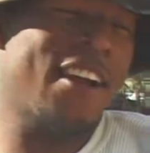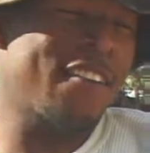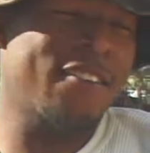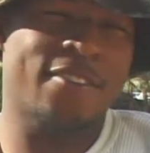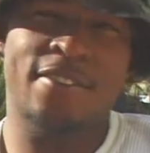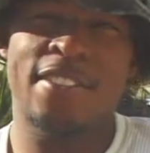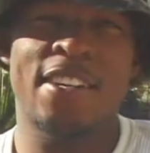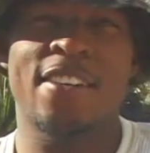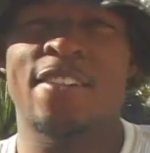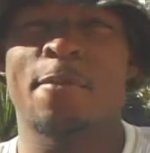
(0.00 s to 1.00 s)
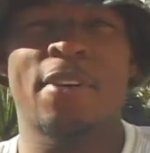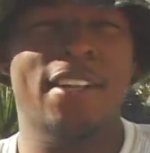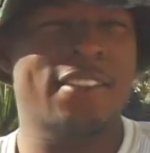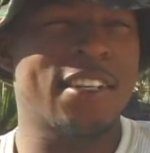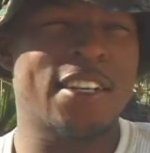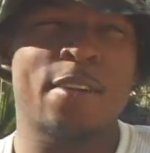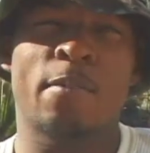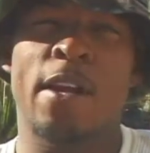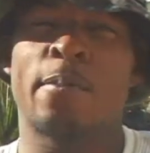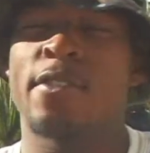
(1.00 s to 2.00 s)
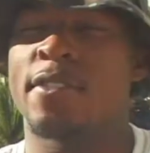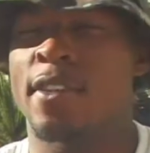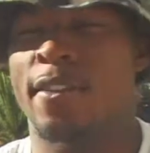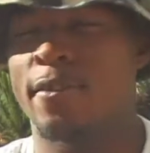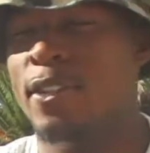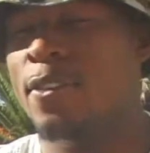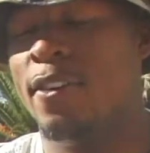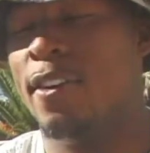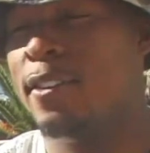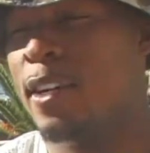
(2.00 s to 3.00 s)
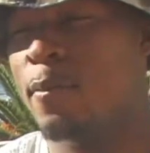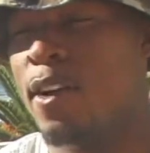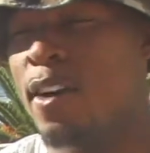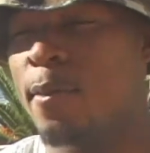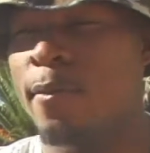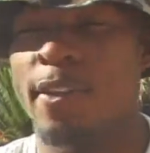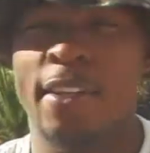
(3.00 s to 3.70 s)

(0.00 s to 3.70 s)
I'm not signing the papers. I told her, I was like, Mom,